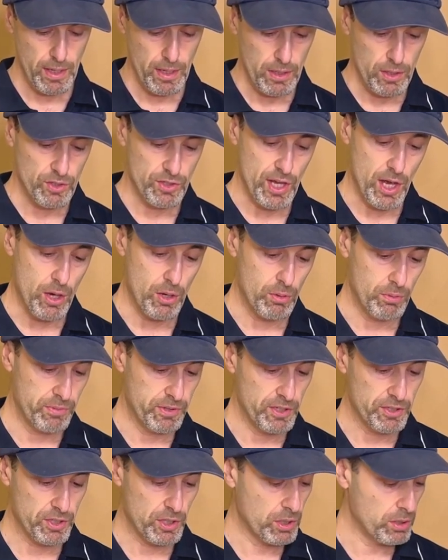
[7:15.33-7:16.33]
So
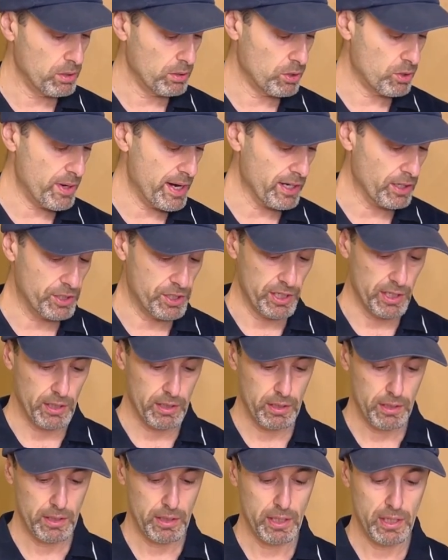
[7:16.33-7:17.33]
this KREG jig
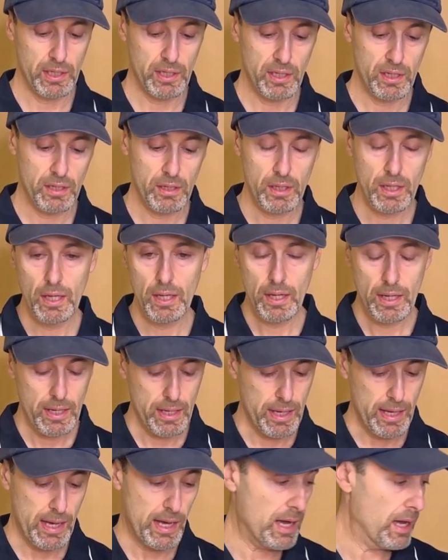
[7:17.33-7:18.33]
here,
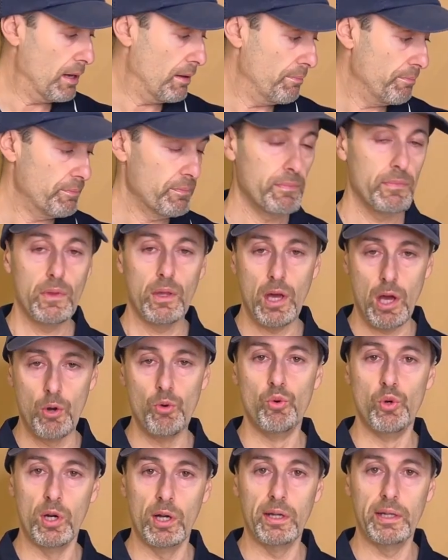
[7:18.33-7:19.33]
a
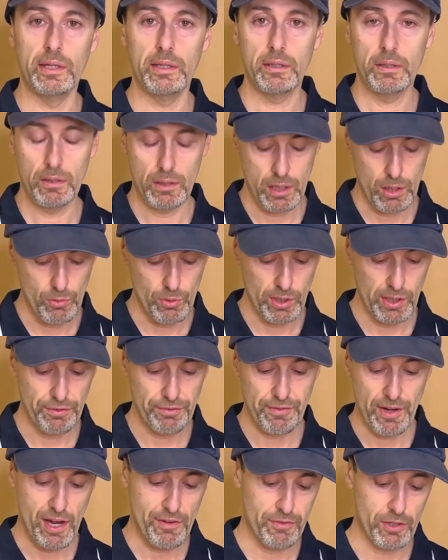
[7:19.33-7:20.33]
really
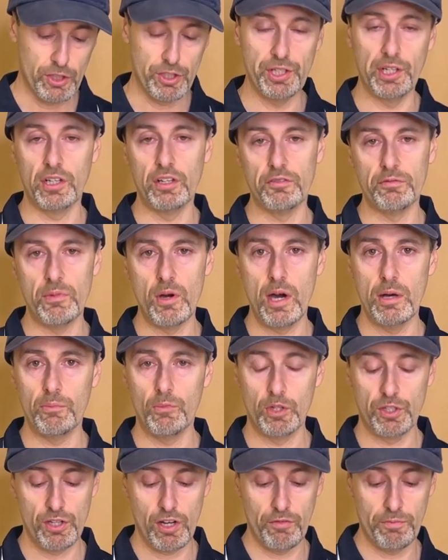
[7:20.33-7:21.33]
favorite jig of mine,
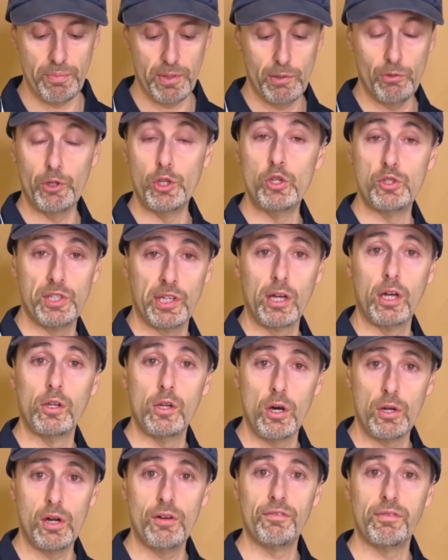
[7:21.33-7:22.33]
which I've been using a
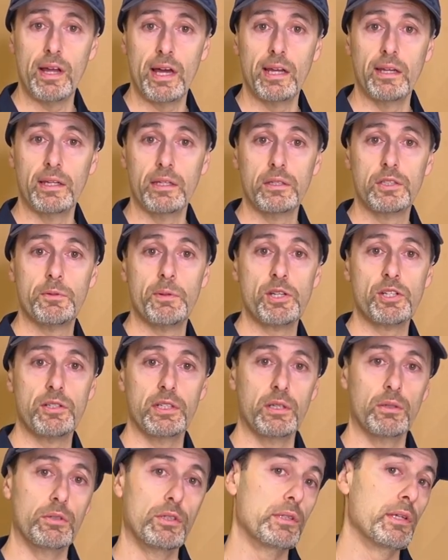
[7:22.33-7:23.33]
lot of lately,
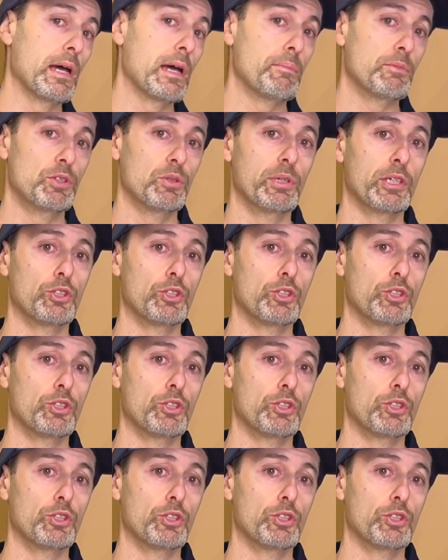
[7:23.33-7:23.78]
especially doing